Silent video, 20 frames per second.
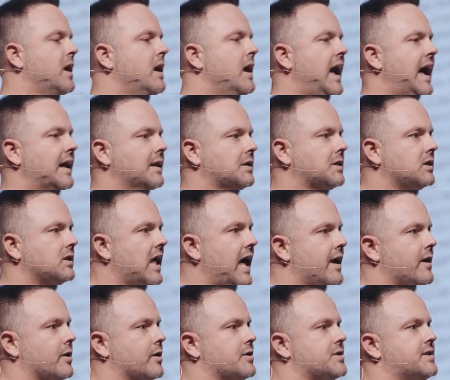at
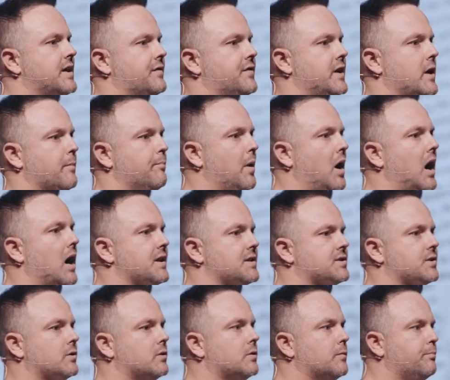letters that the
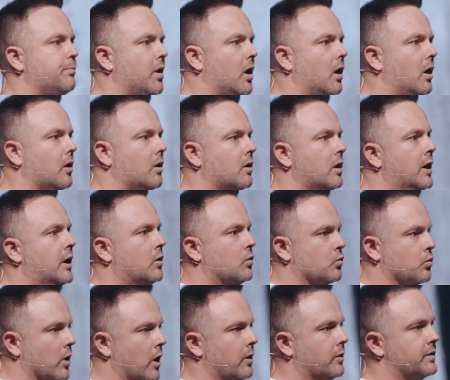Apostle Paul
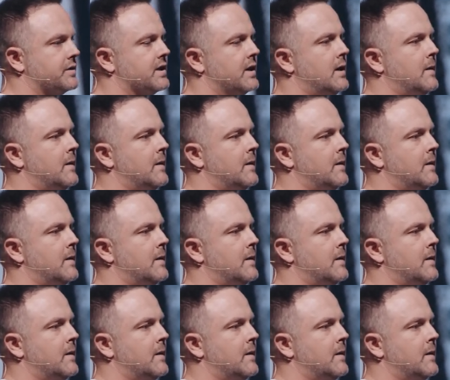wrote.